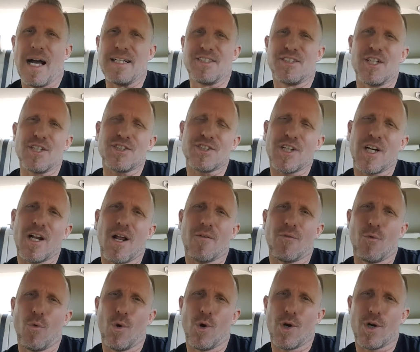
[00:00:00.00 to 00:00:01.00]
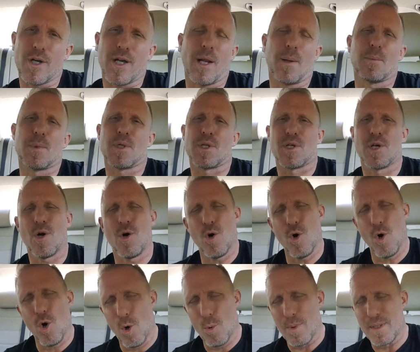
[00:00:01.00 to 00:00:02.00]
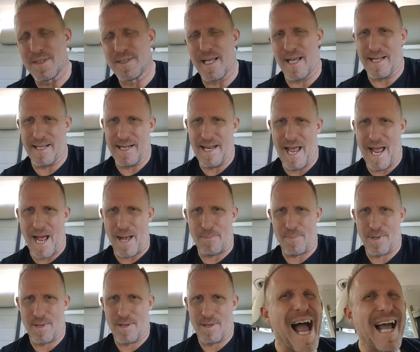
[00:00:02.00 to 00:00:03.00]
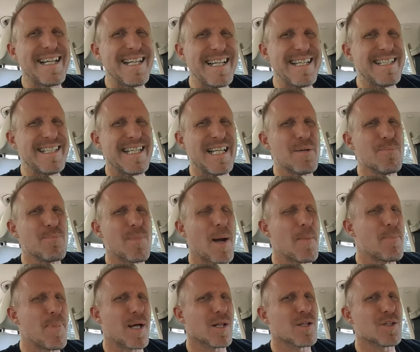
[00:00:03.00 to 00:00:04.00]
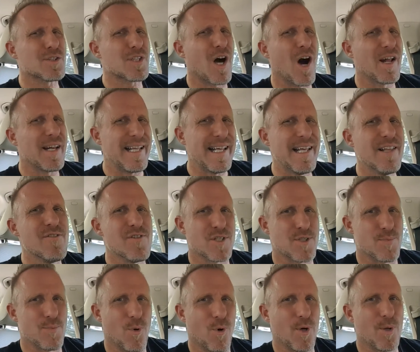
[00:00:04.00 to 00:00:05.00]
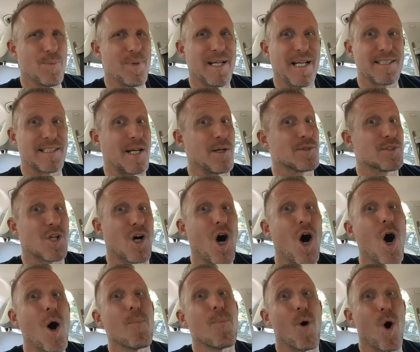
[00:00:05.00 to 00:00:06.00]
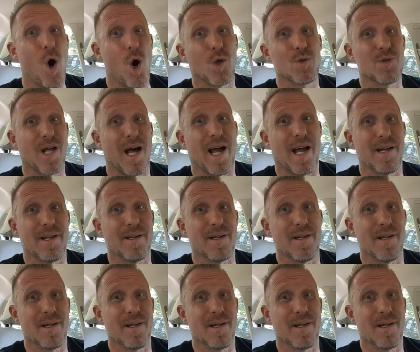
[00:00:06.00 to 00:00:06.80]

I just got off work and I'm gonna go home and take a nap. I didn't get my Peloton in this morning because I was up all night.